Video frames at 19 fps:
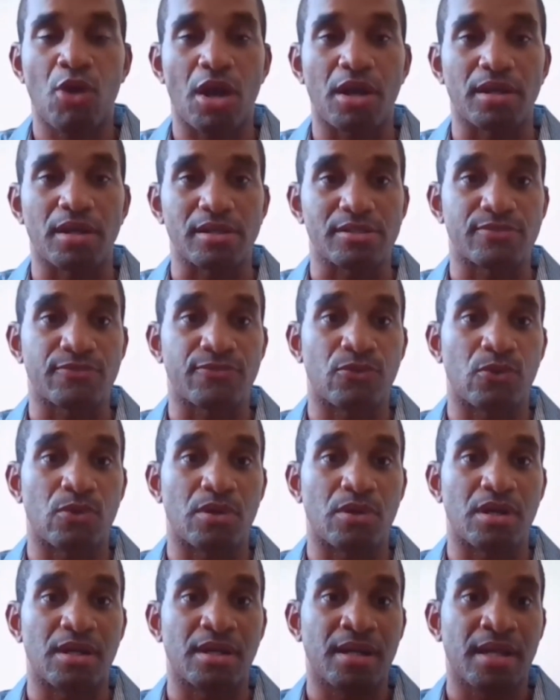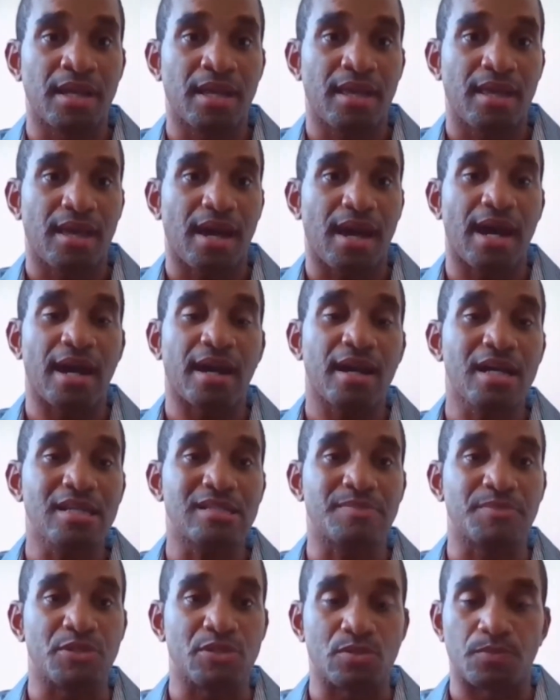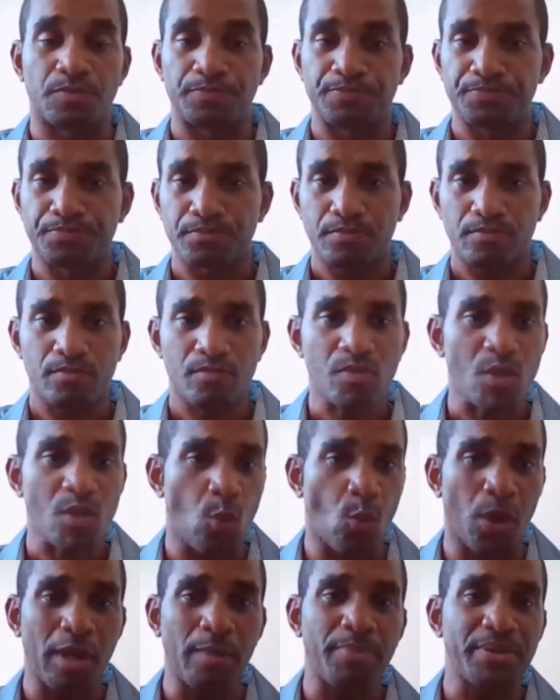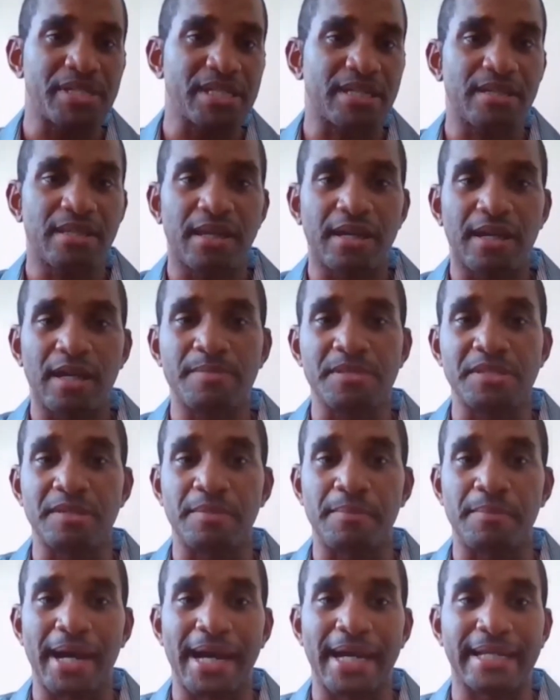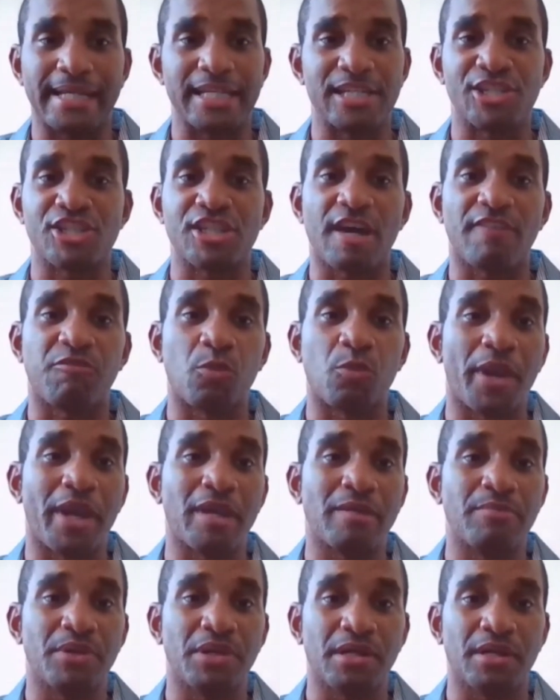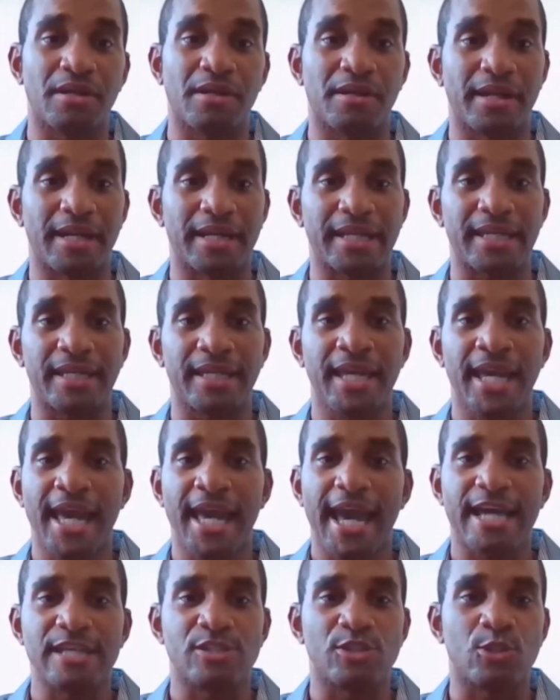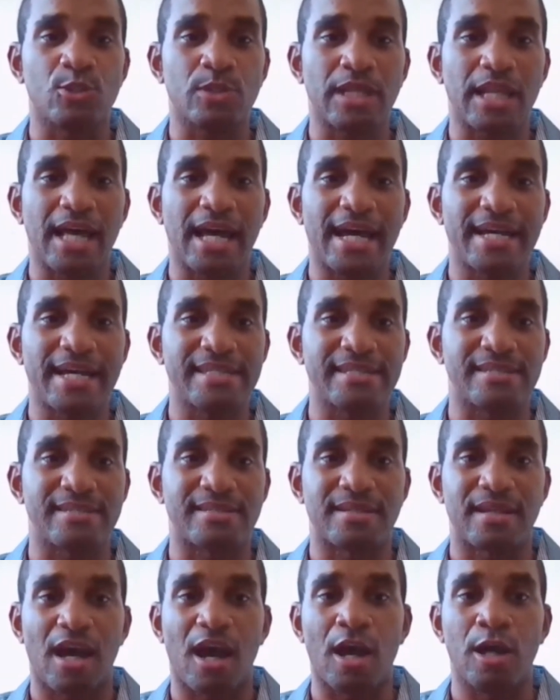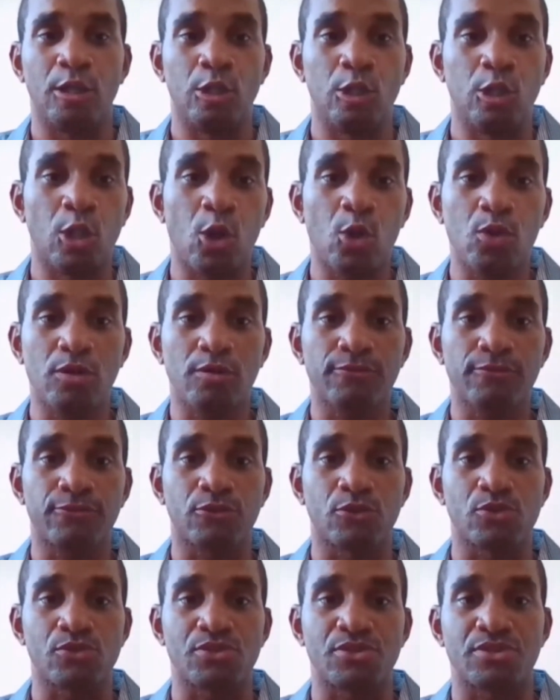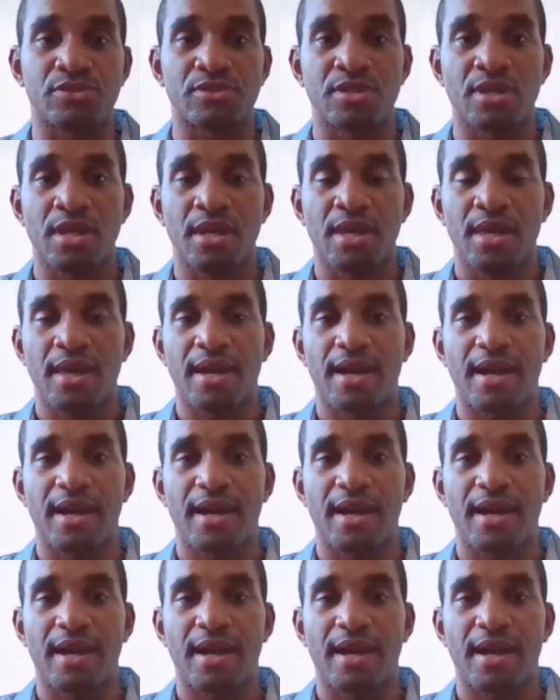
products for our customers. One in particular that comes to mind is Chef Wayne Munker, and he has utilized our local fruits